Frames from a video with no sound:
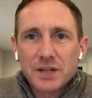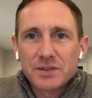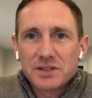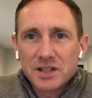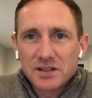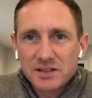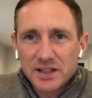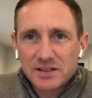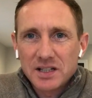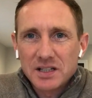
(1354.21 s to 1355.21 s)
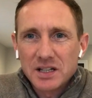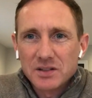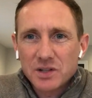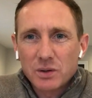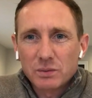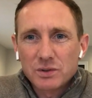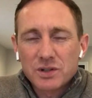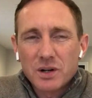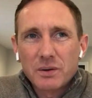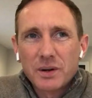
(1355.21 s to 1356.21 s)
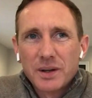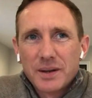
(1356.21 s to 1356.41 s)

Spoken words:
16 years old. So